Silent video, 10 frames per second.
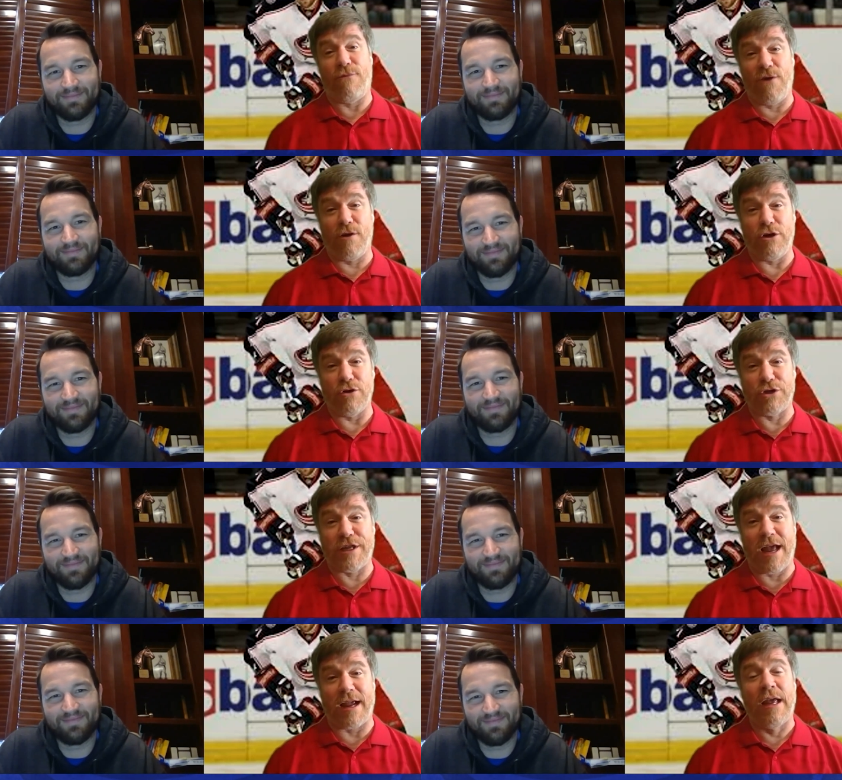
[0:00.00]
Speaker 1: fell to your
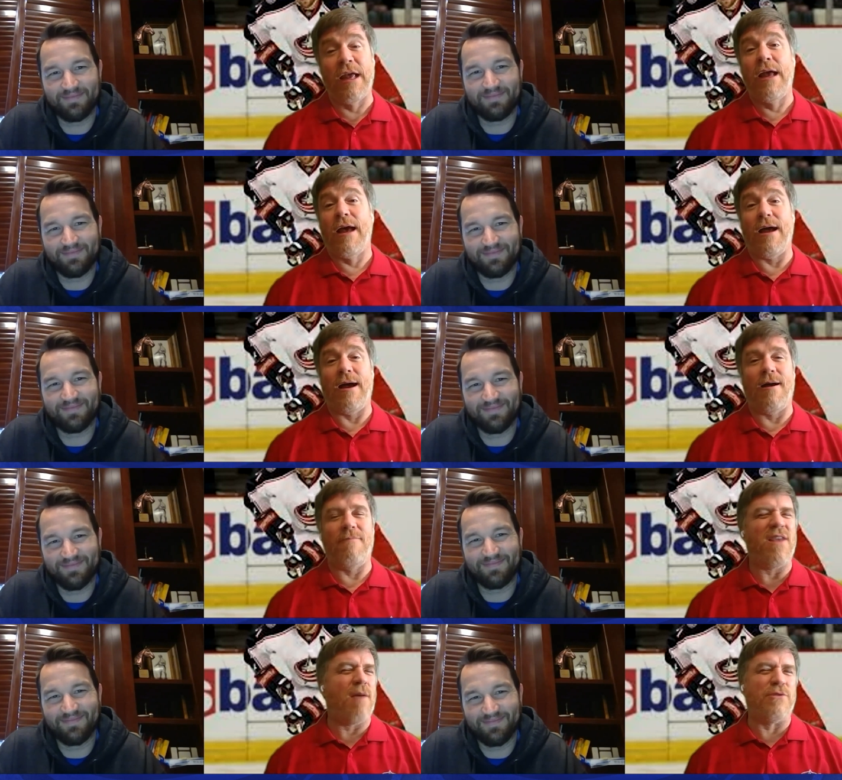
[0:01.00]
stick. Um,
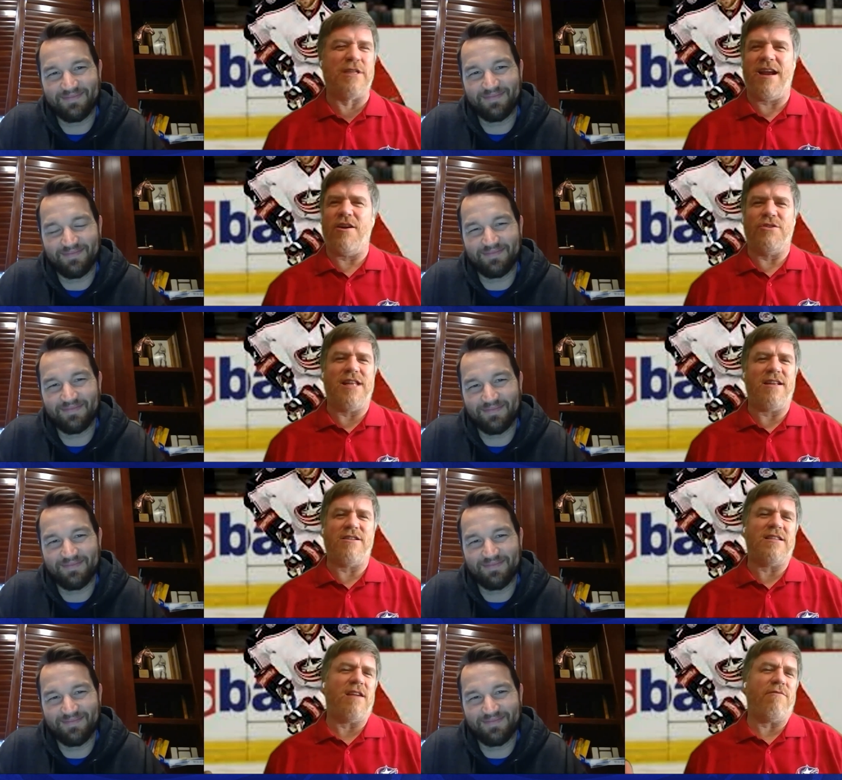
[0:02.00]
upstairs, that
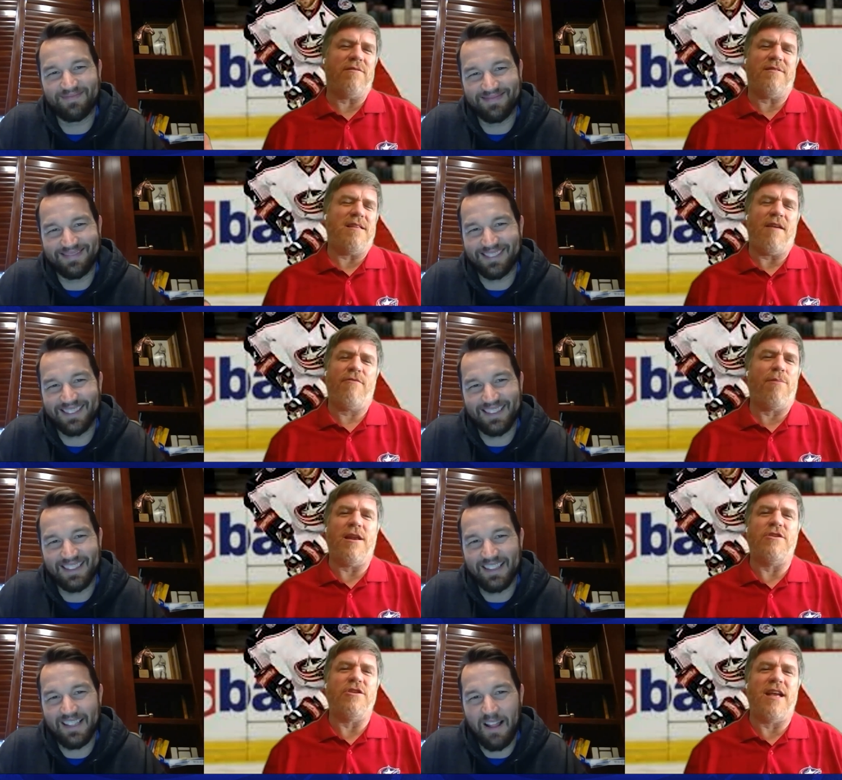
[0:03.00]
just
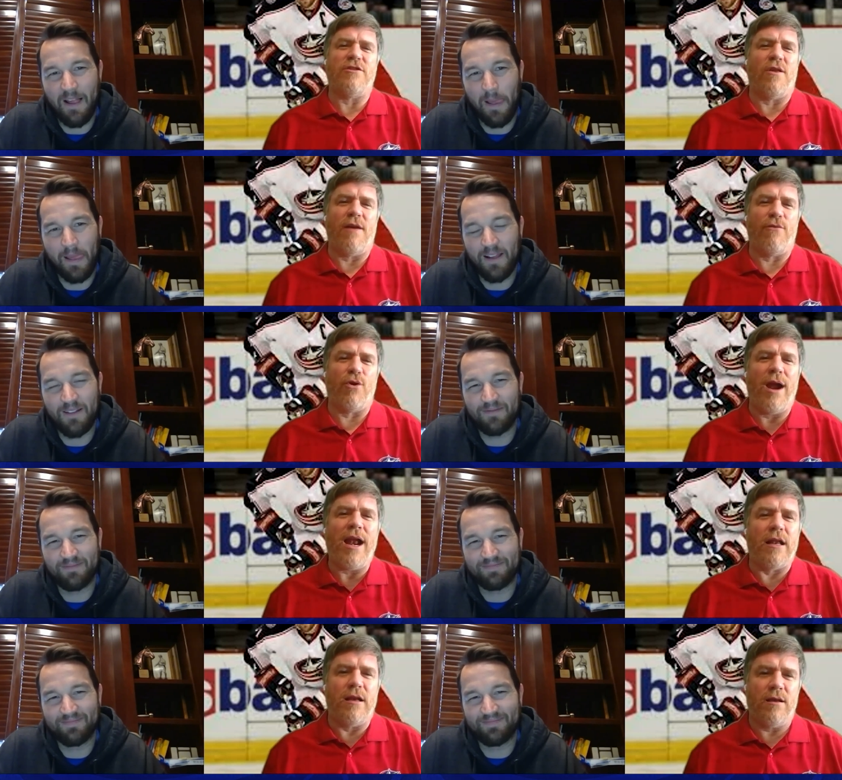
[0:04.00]
everybody just takes all that for
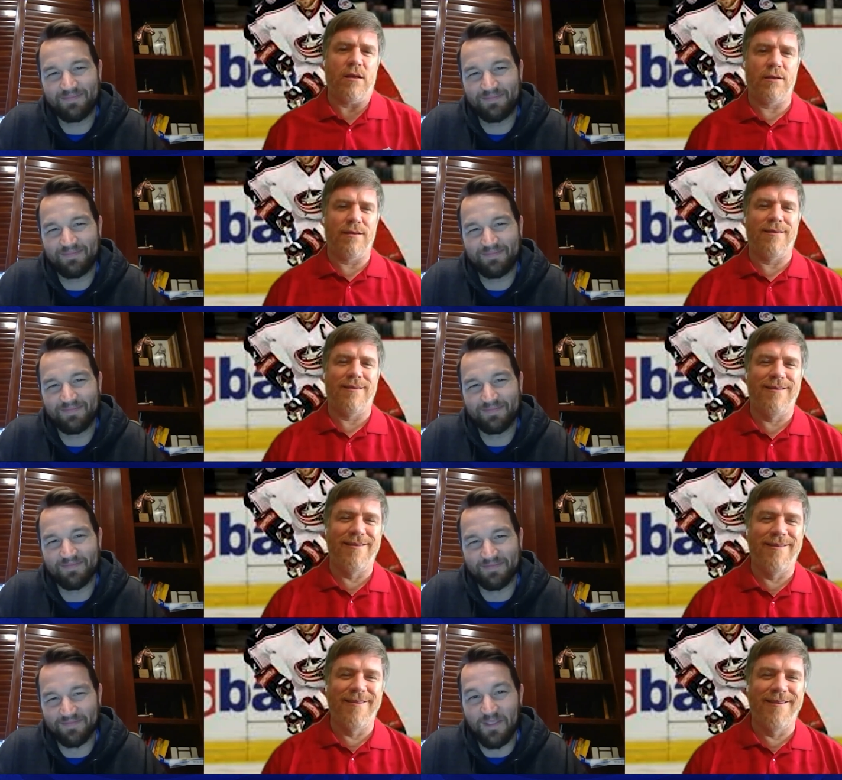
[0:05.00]
granted.
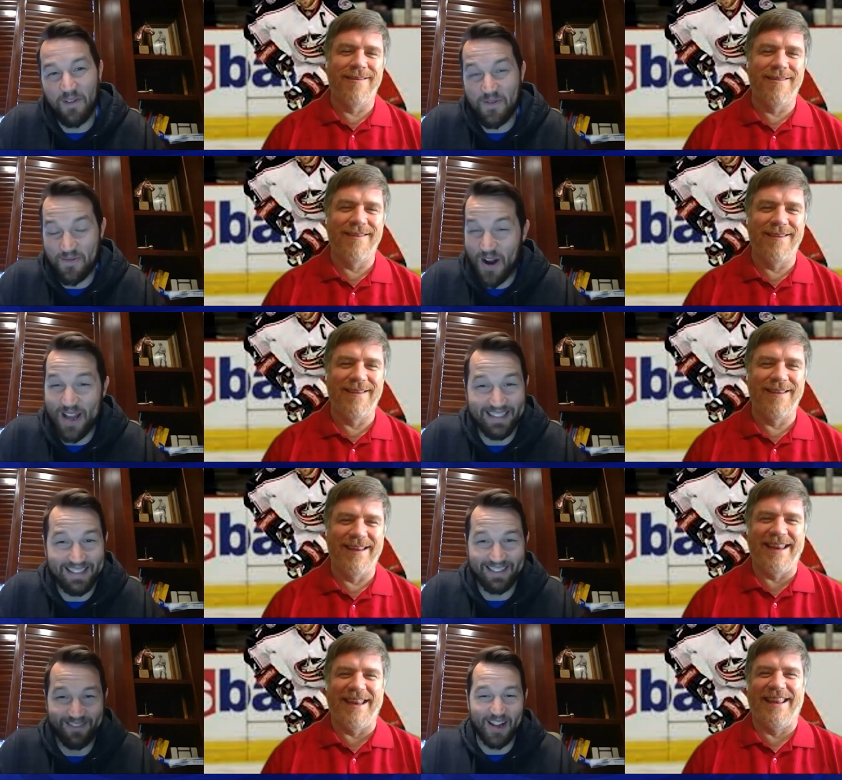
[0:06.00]
Speaker 2: Right,
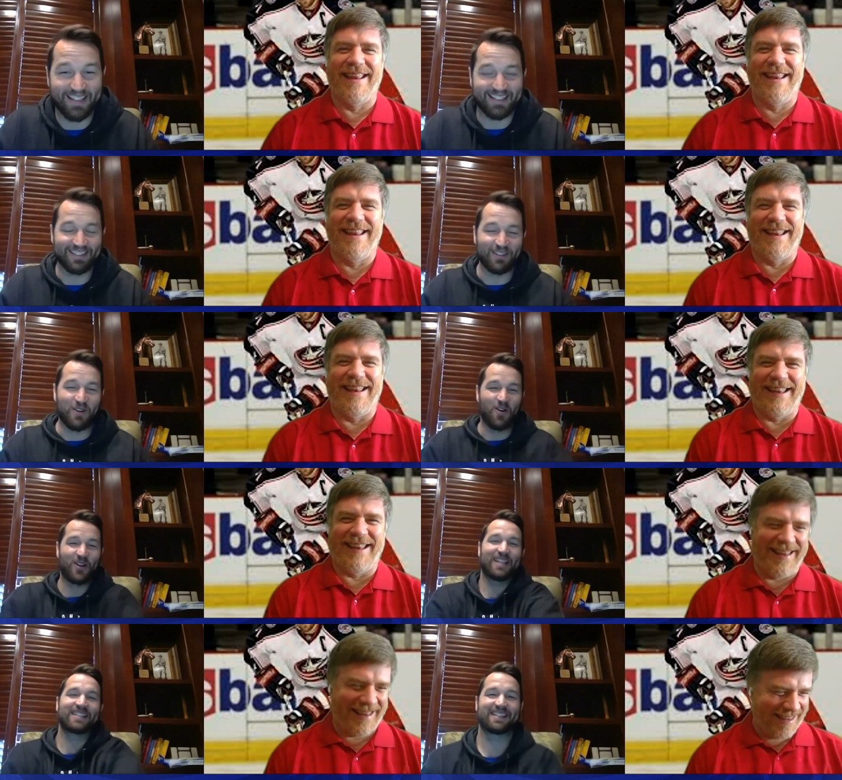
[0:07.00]
right, and you know
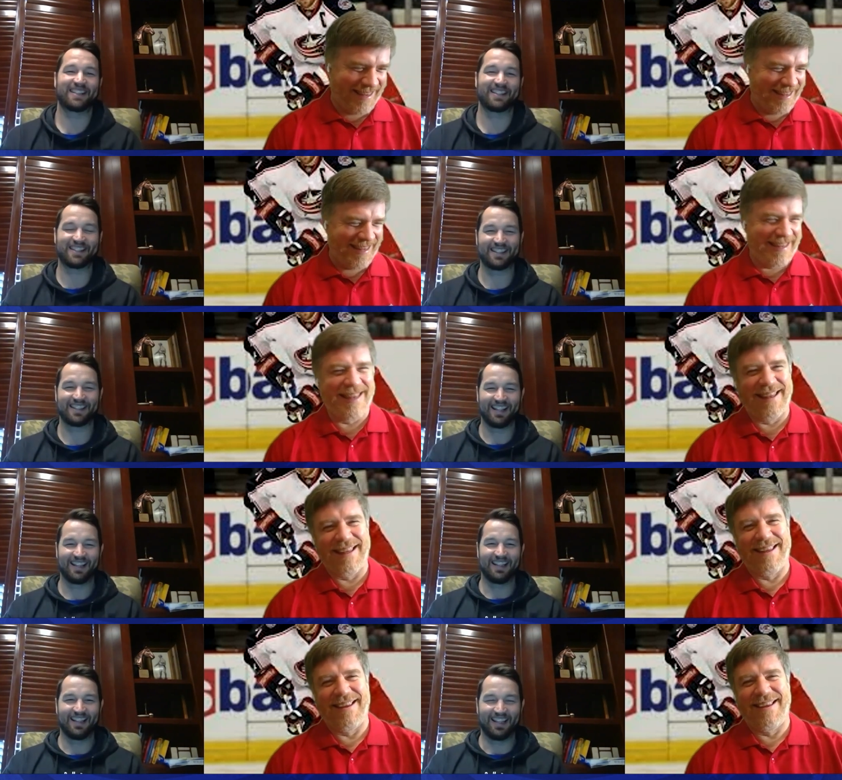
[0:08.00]
it's it's
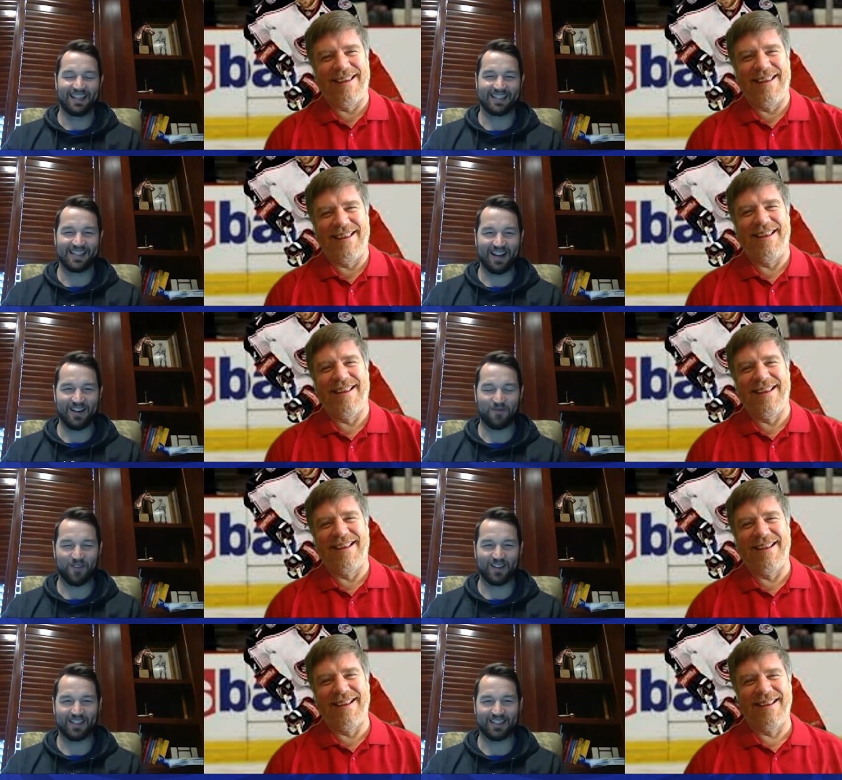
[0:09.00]
it's kind of
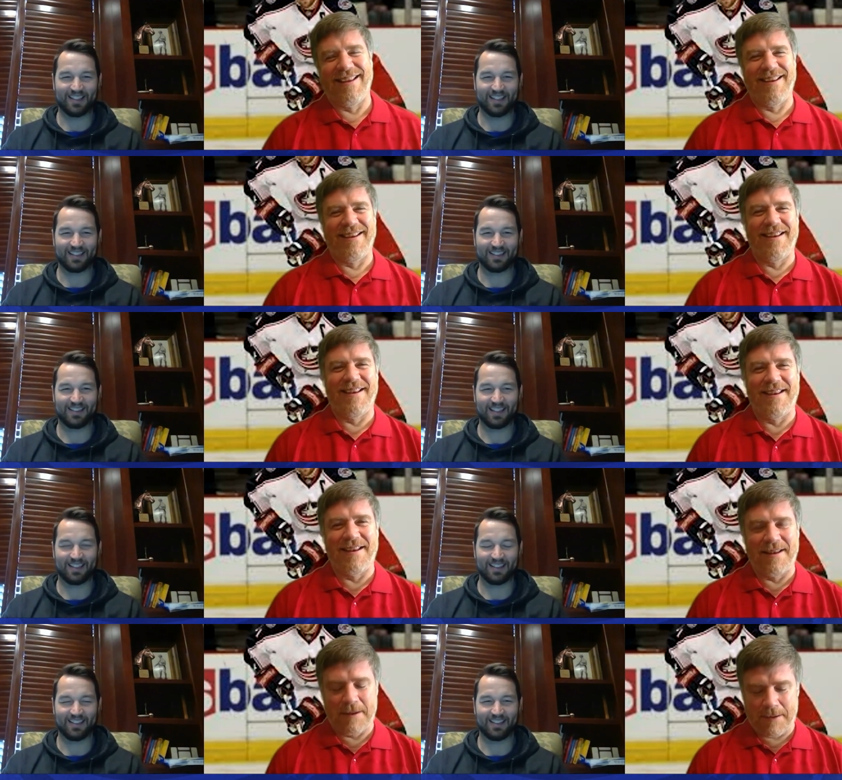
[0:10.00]
fun
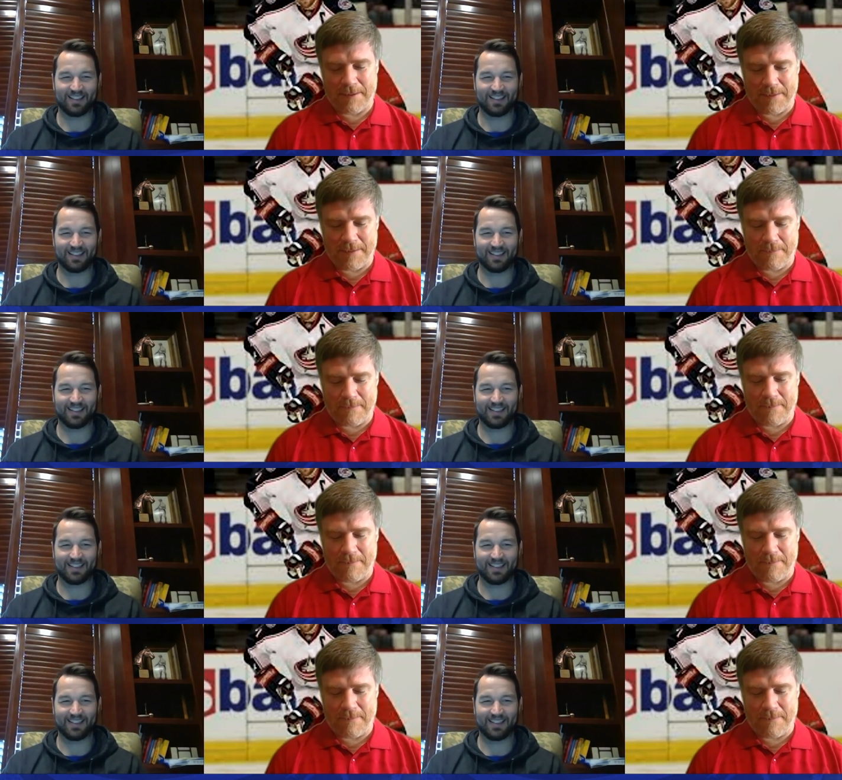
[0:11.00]
to to